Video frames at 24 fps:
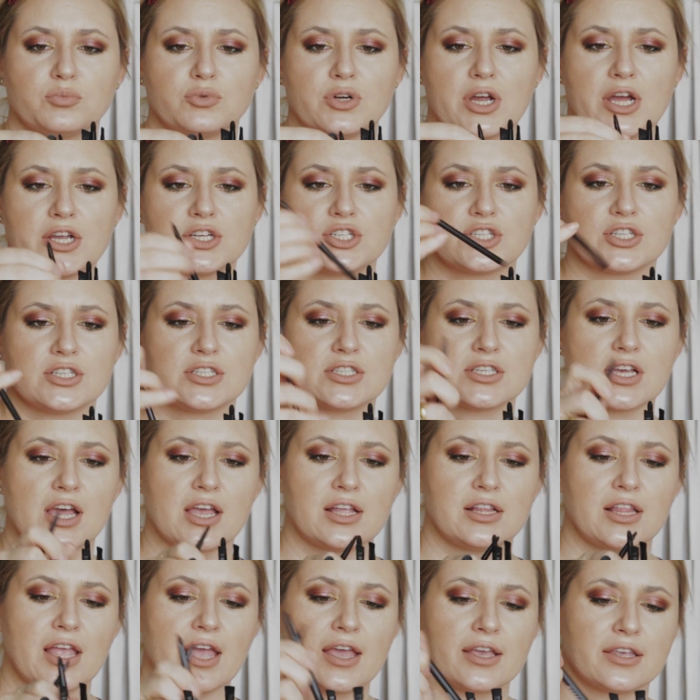brushes. I
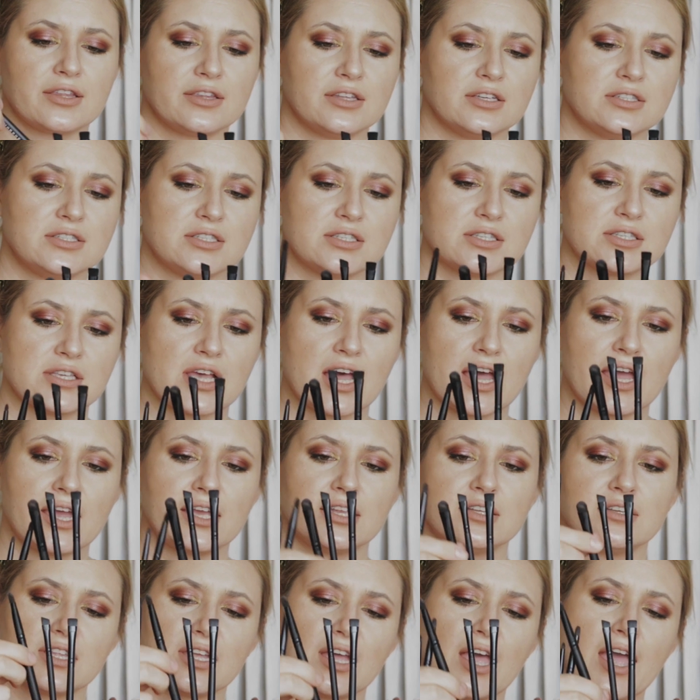like the
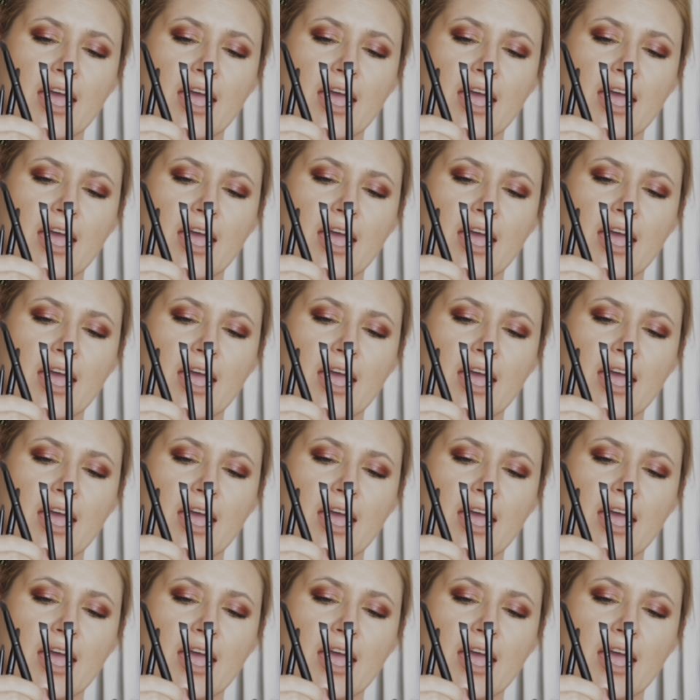design. The